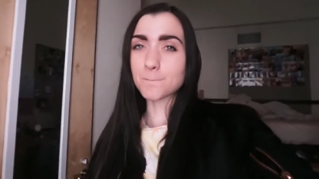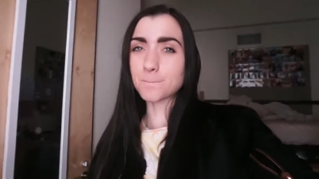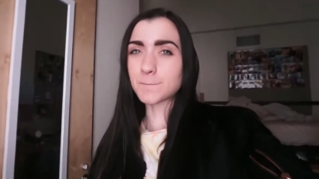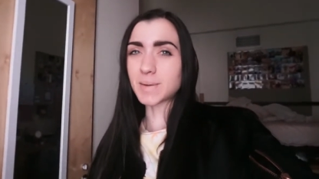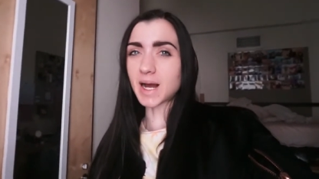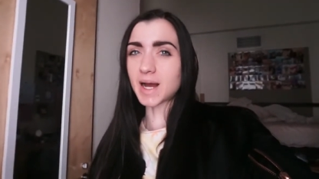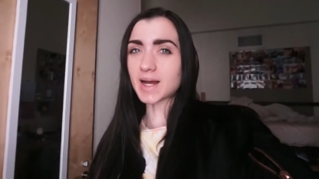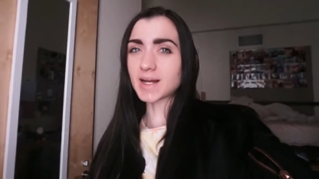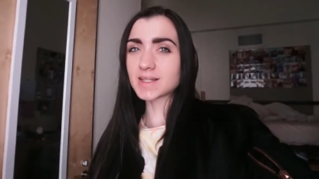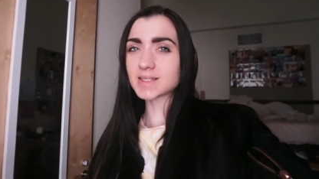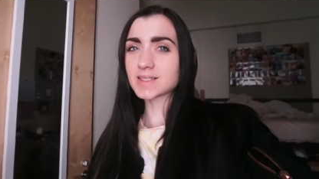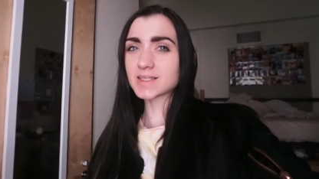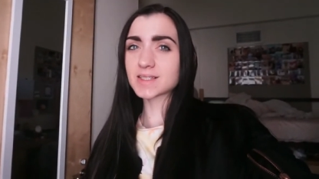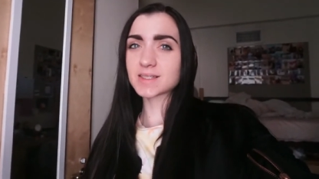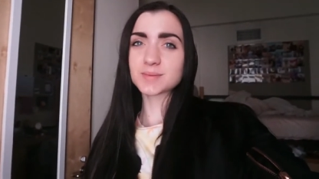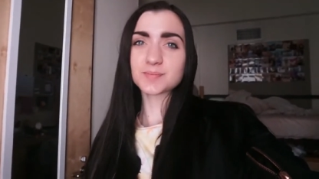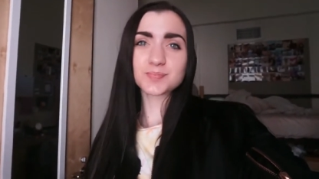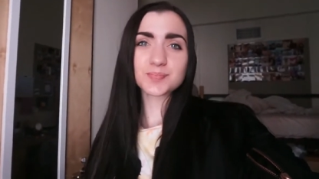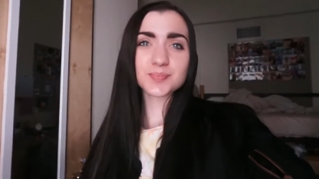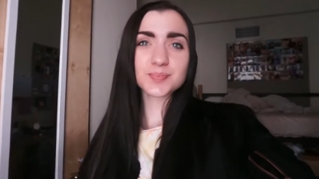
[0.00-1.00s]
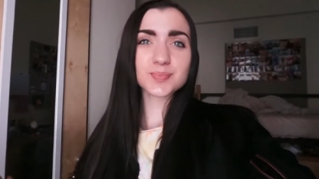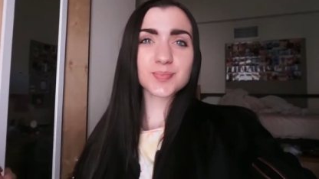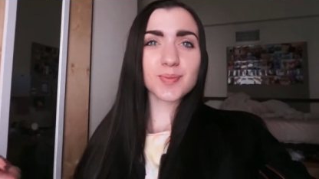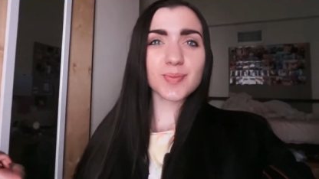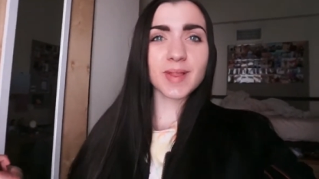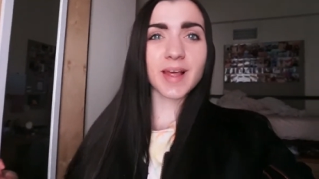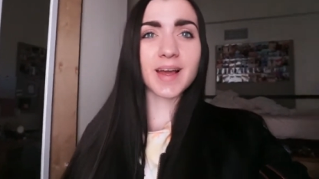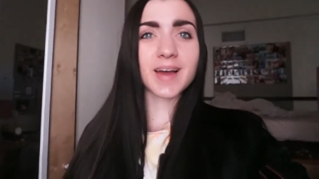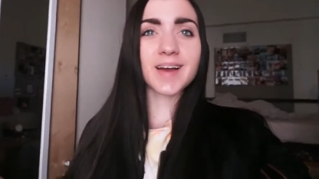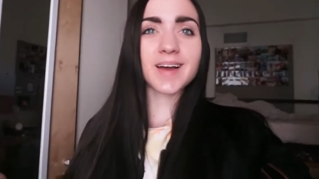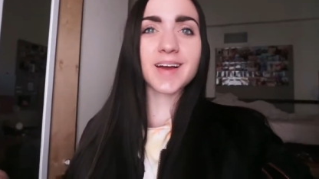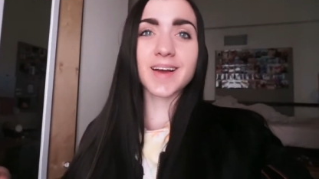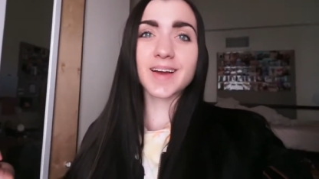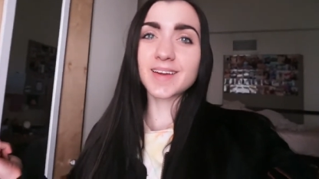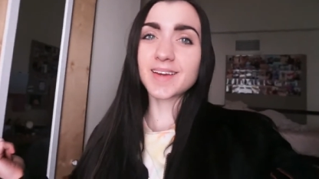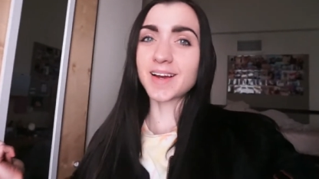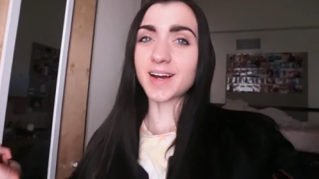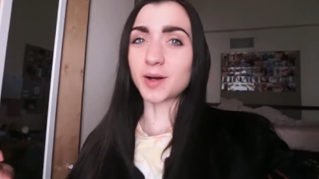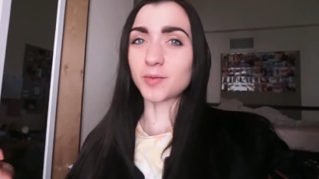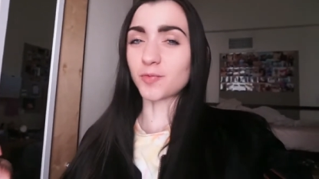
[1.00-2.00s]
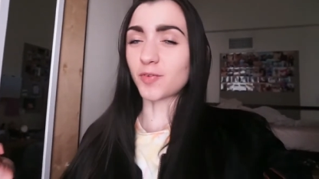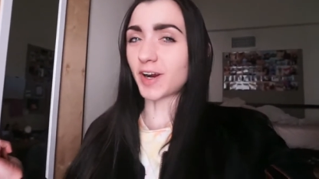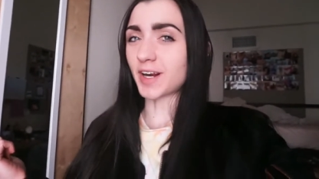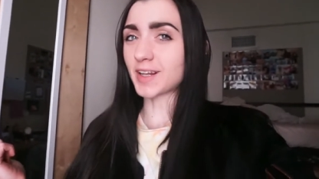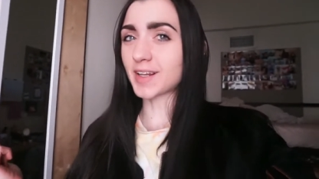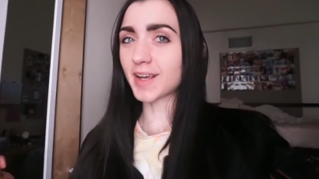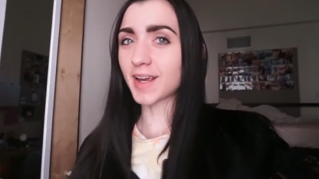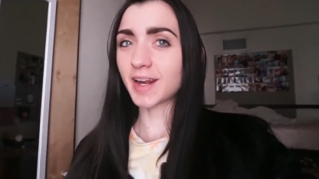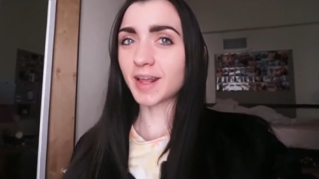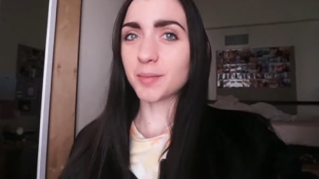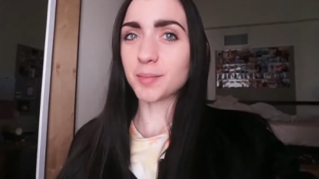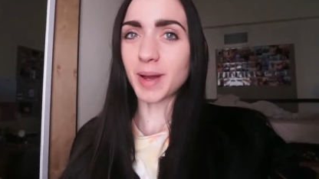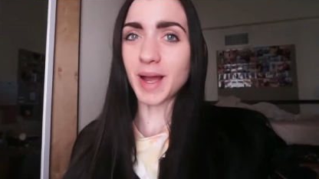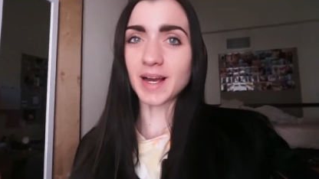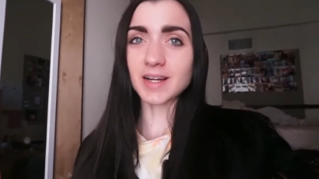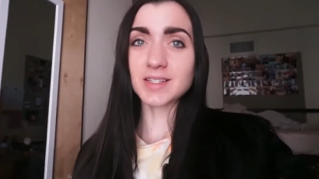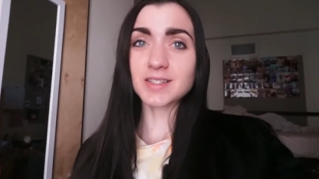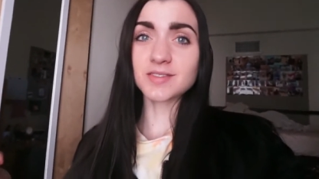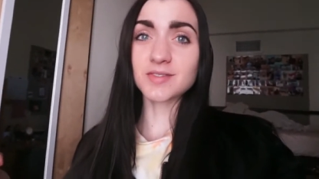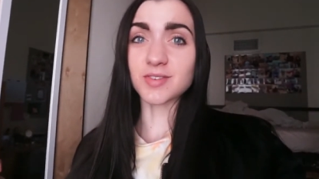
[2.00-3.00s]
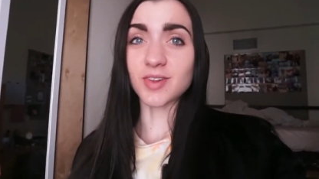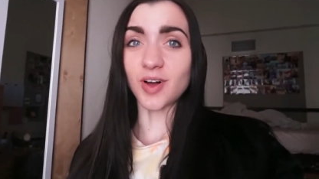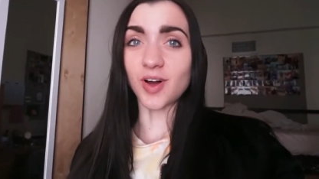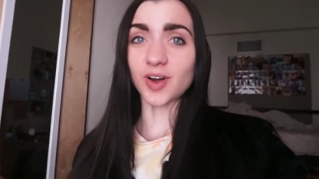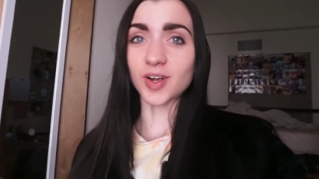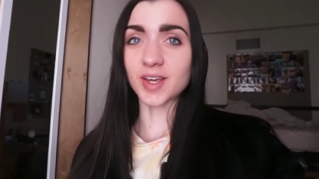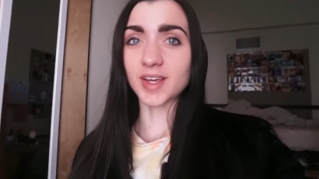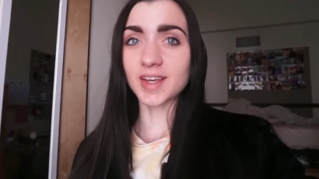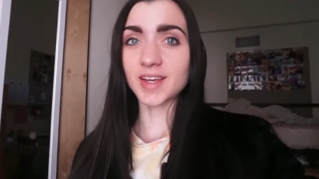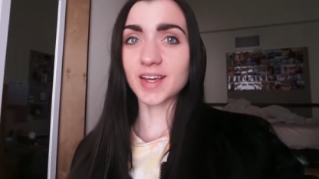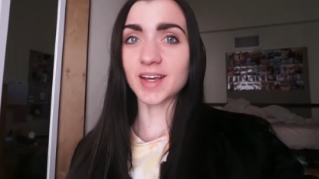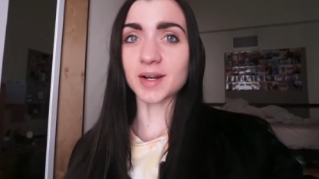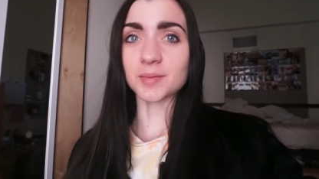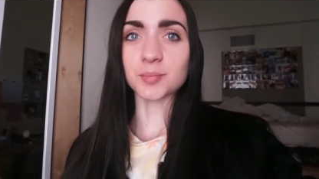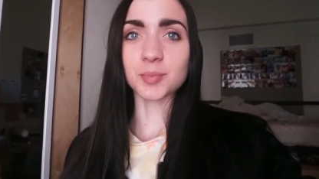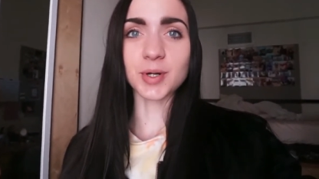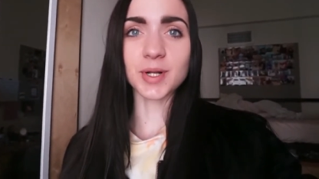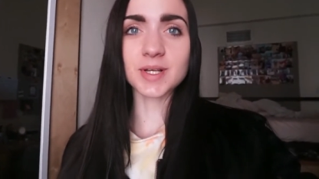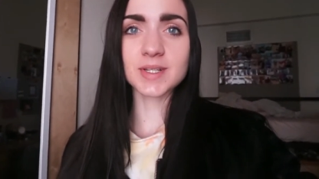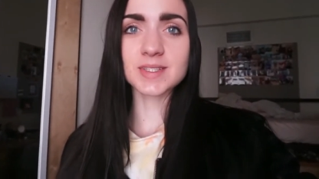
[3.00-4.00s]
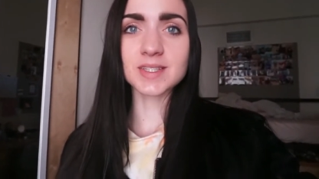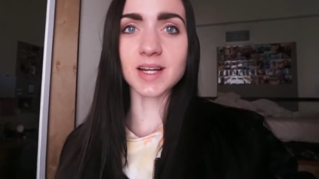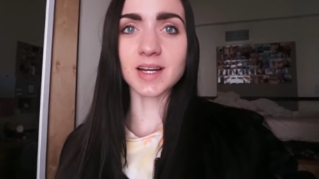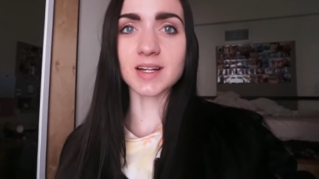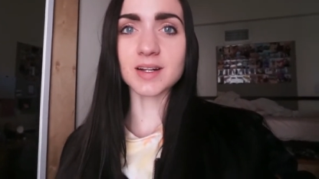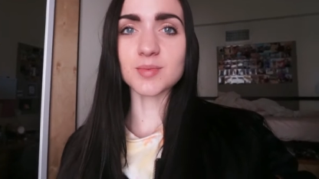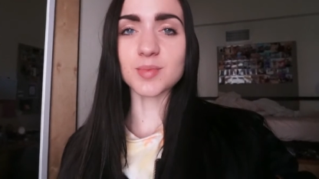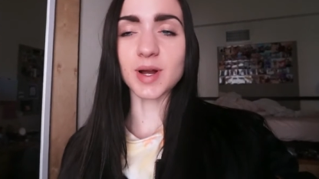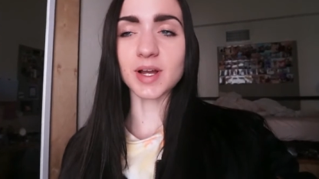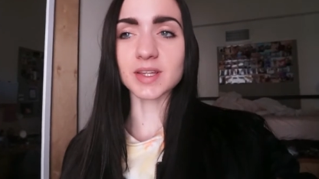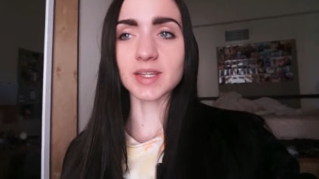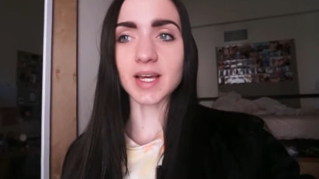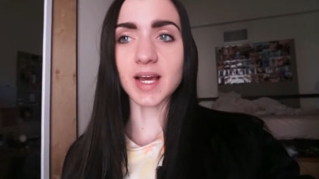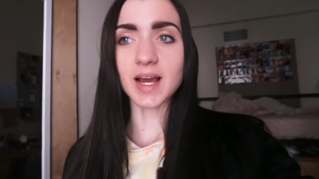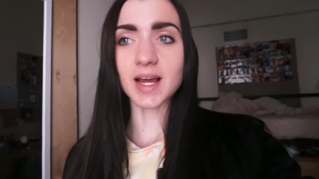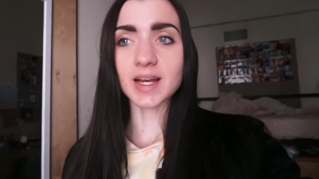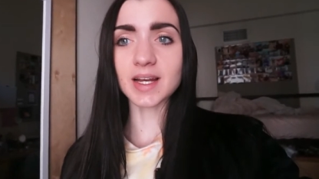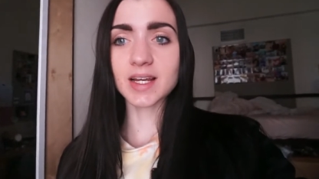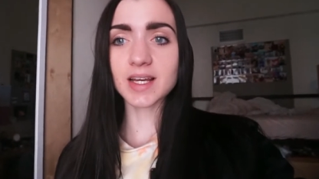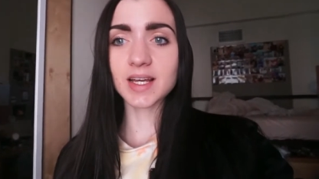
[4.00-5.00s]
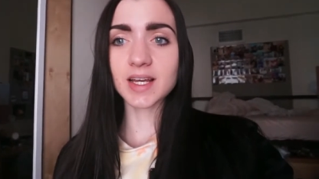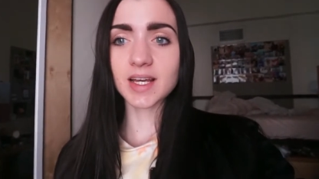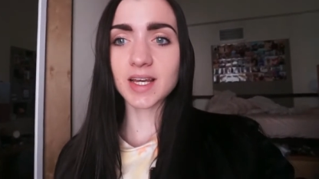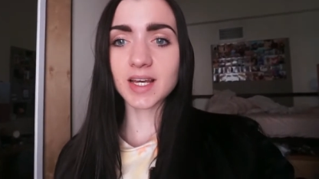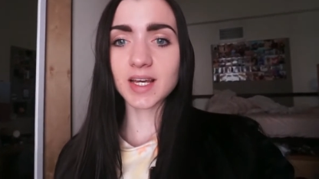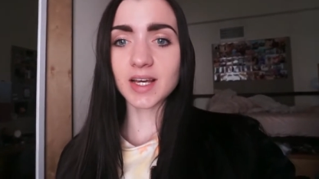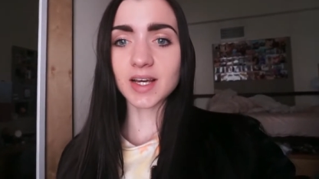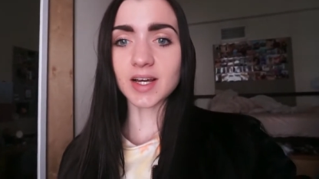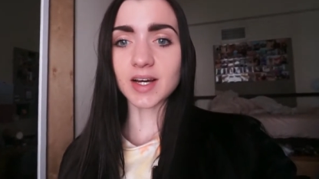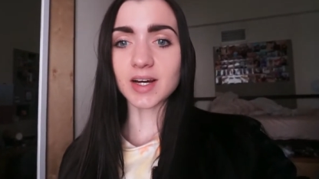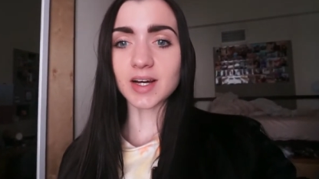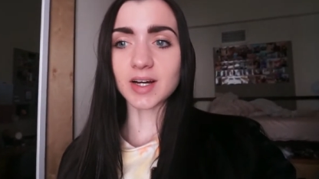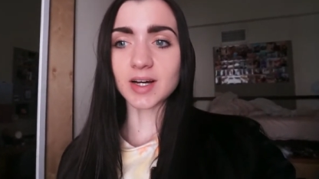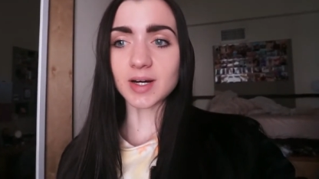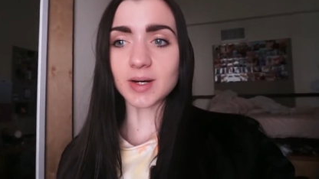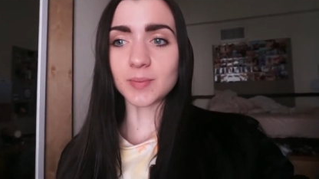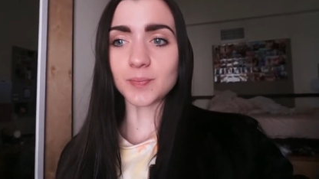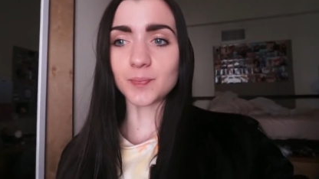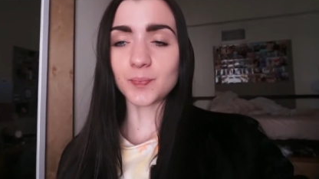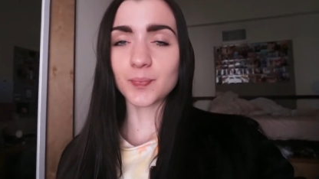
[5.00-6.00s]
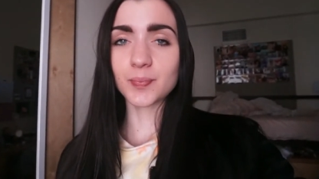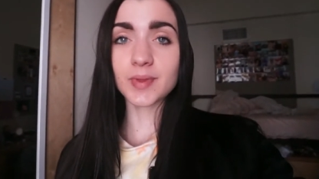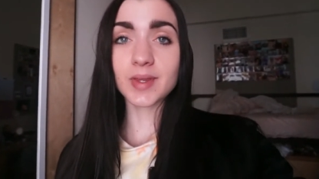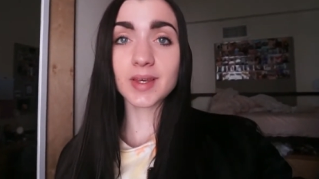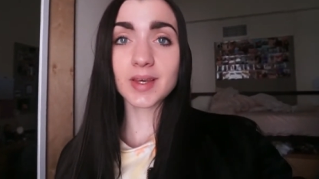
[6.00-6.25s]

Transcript: But yeah, I'm finally getting back to vlogging and I'm pretty excited about that. Um,